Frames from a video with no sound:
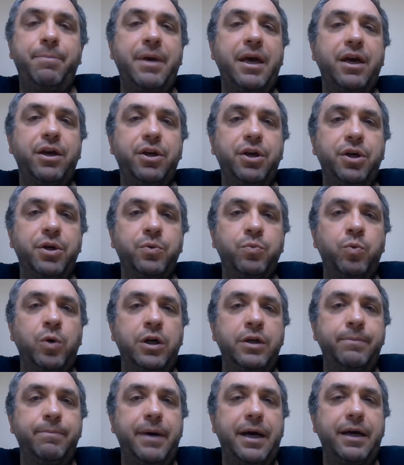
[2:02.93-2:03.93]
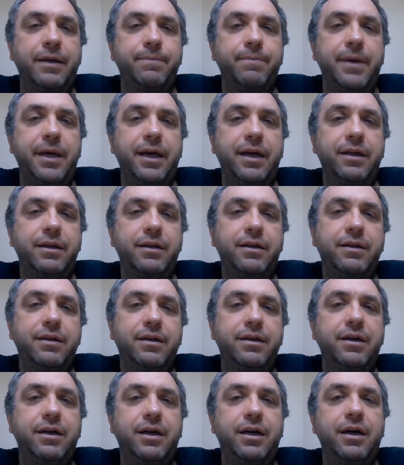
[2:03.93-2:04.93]
a year one Batman.
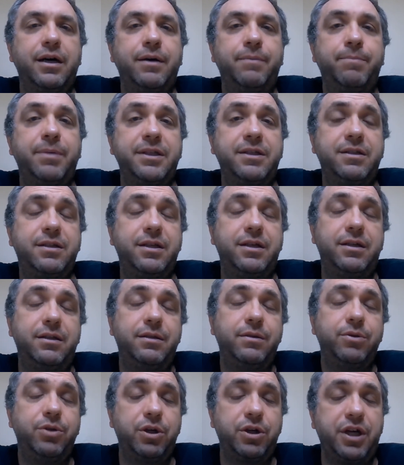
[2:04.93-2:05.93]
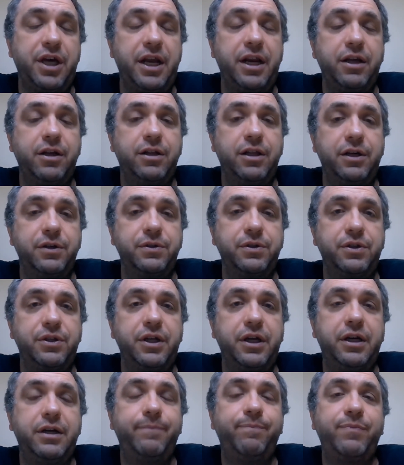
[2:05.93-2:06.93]
But still, you're getting close
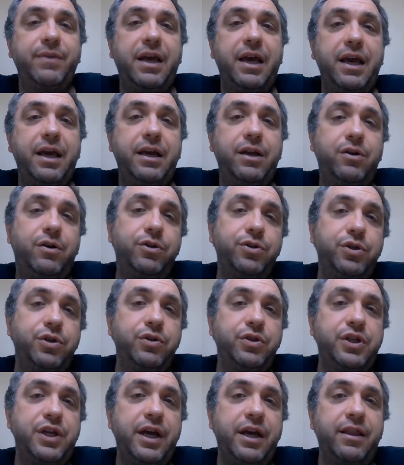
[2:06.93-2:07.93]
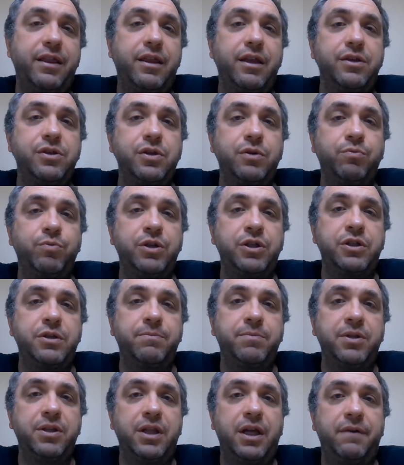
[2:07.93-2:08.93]
there. And also 10th is a
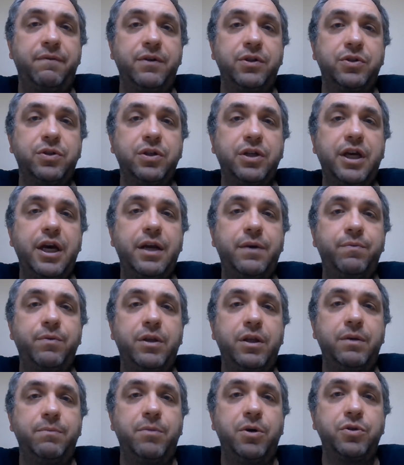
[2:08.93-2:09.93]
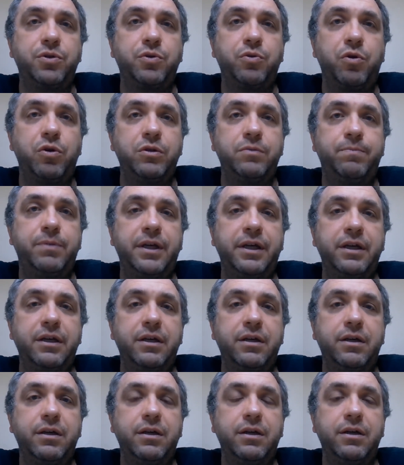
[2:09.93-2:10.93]
reasonable level to get within most
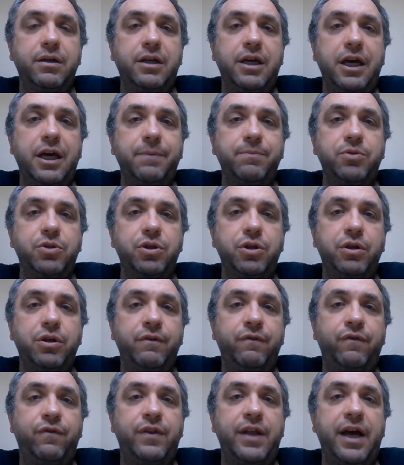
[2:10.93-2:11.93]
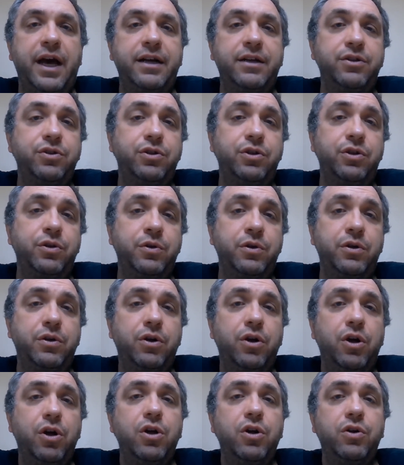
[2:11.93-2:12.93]
role-playing games. So if that is
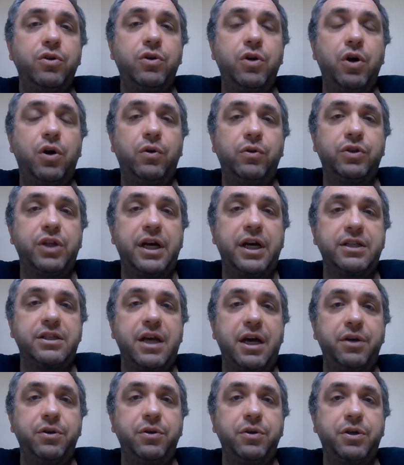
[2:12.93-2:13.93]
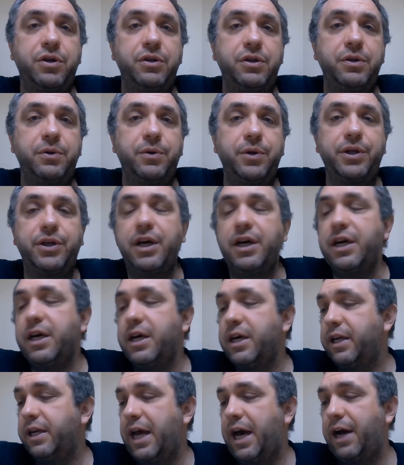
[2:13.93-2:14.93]
your goal, that's how you can do it.
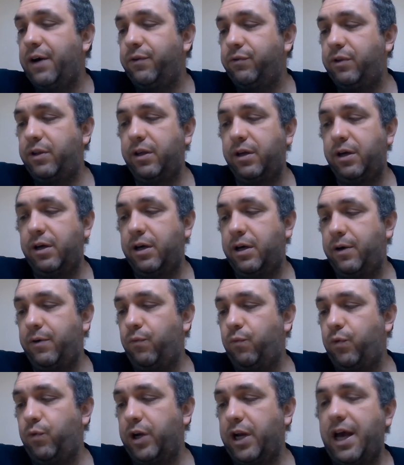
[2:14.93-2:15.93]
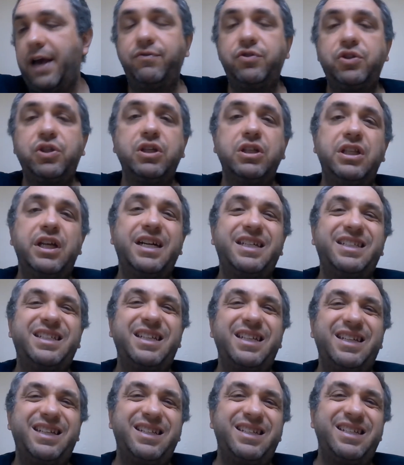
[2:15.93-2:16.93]
Now, what I've
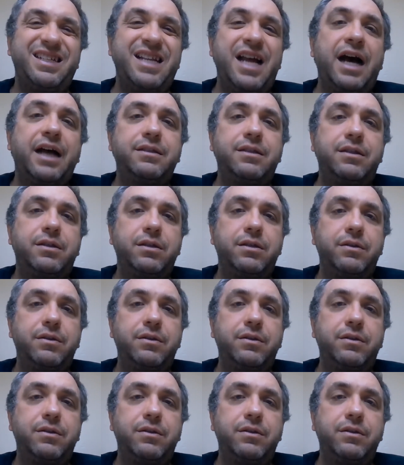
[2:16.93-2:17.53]
selected is not